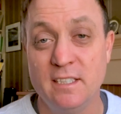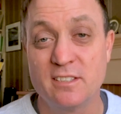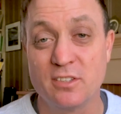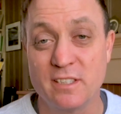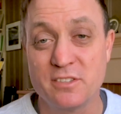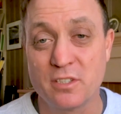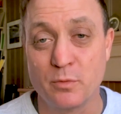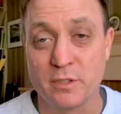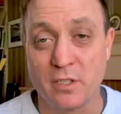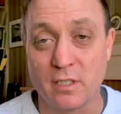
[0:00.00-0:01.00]
So let's start
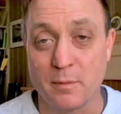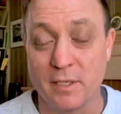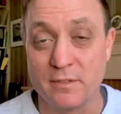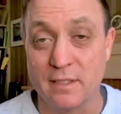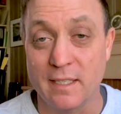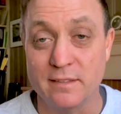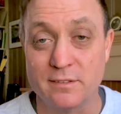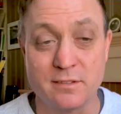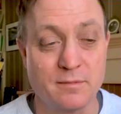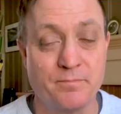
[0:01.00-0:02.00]
with talking about the
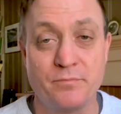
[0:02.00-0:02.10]
lens.